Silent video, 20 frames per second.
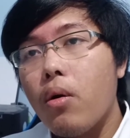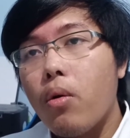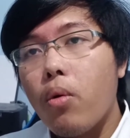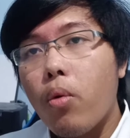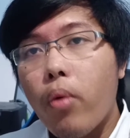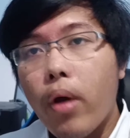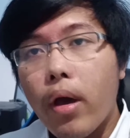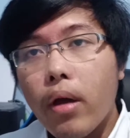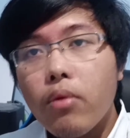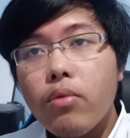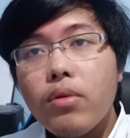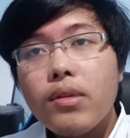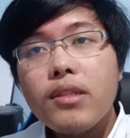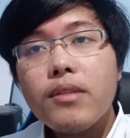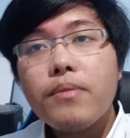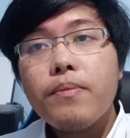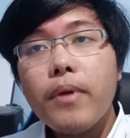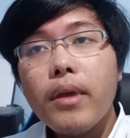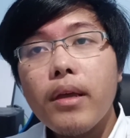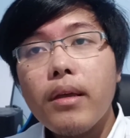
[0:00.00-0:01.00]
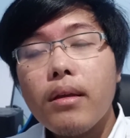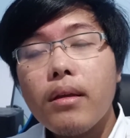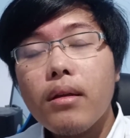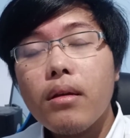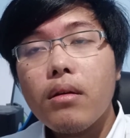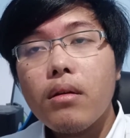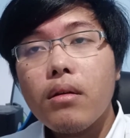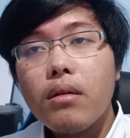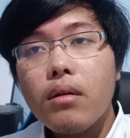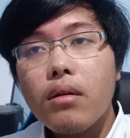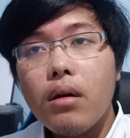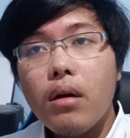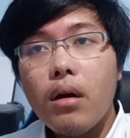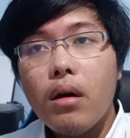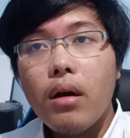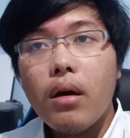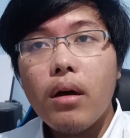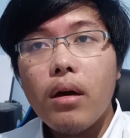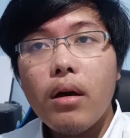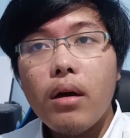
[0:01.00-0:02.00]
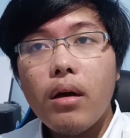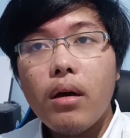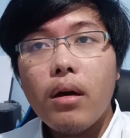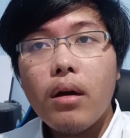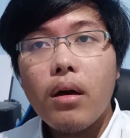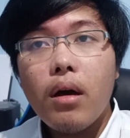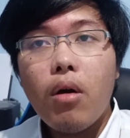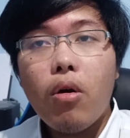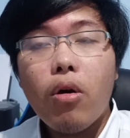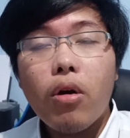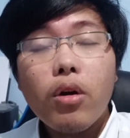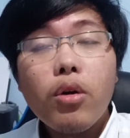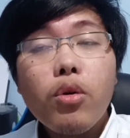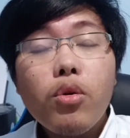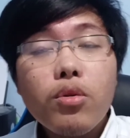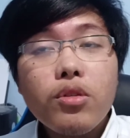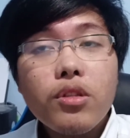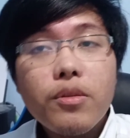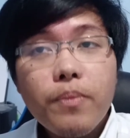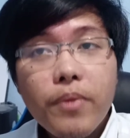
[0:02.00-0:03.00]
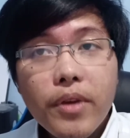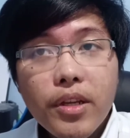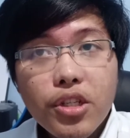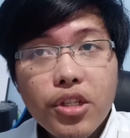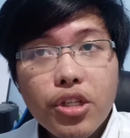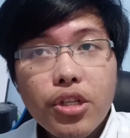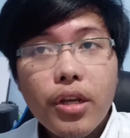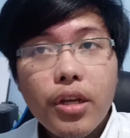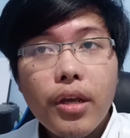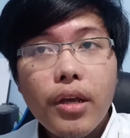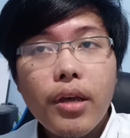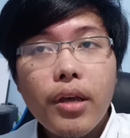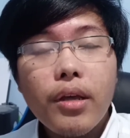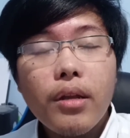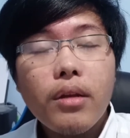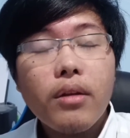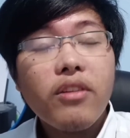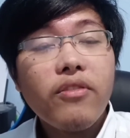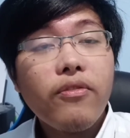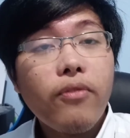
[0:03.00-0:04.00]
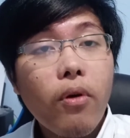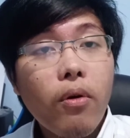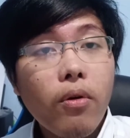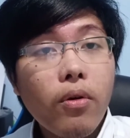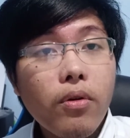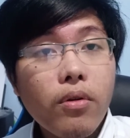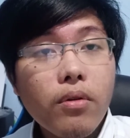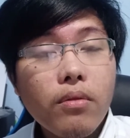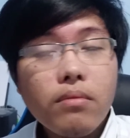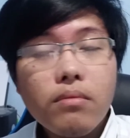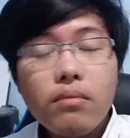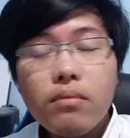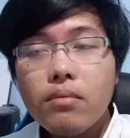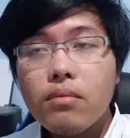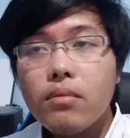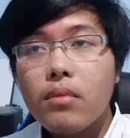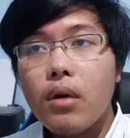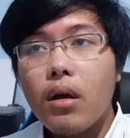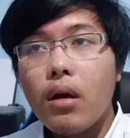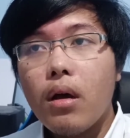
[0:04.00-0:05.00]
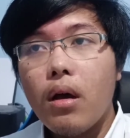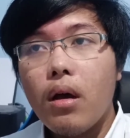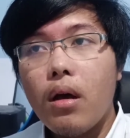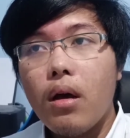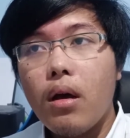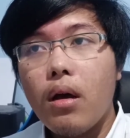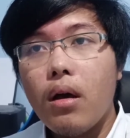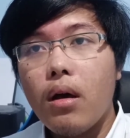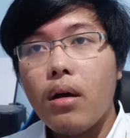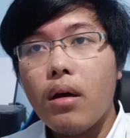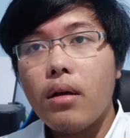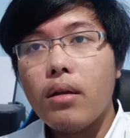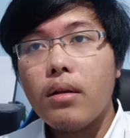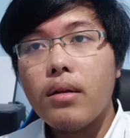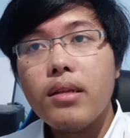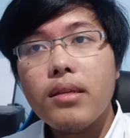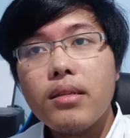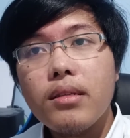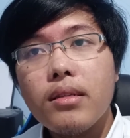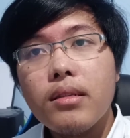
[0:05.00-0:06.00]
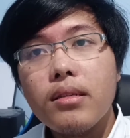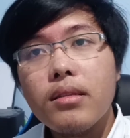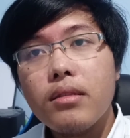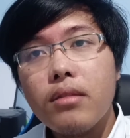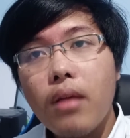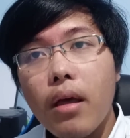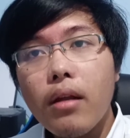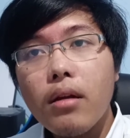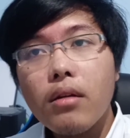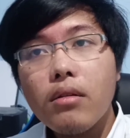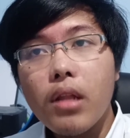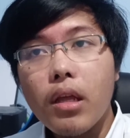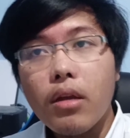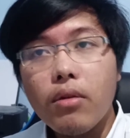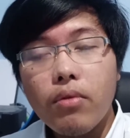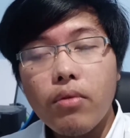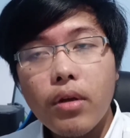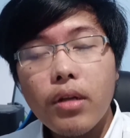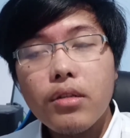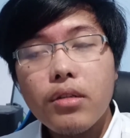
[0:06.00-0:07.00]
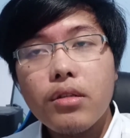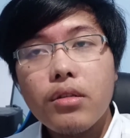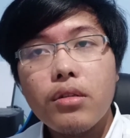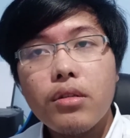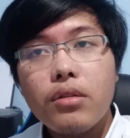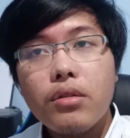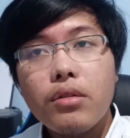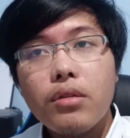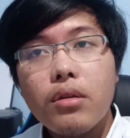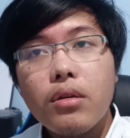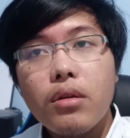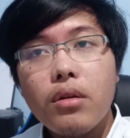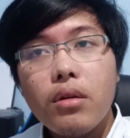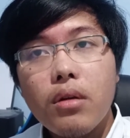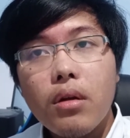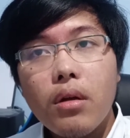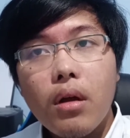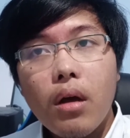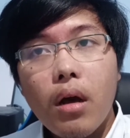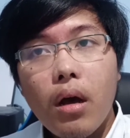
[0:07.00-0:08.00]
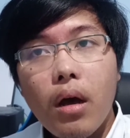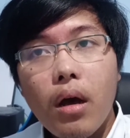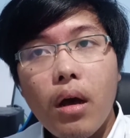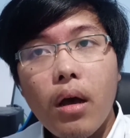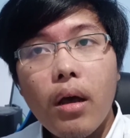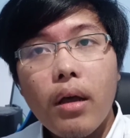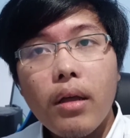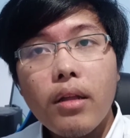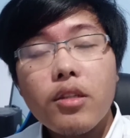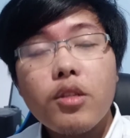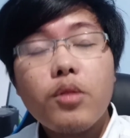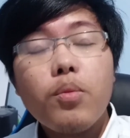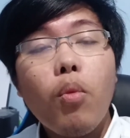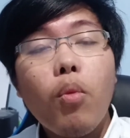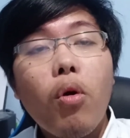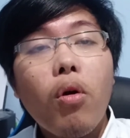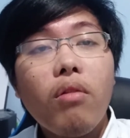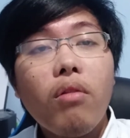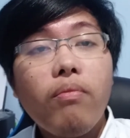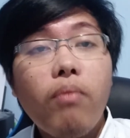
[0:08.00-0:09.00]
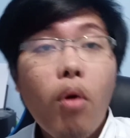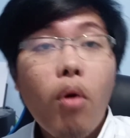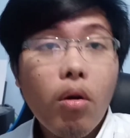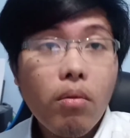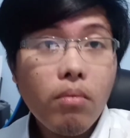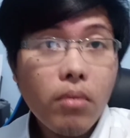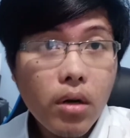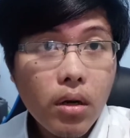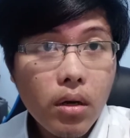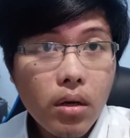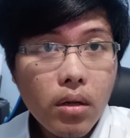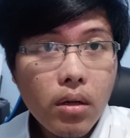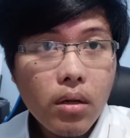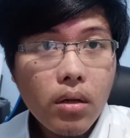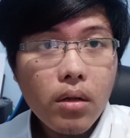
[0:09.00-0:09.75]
when we speak or do speech in forum. This standard language, it's more formal,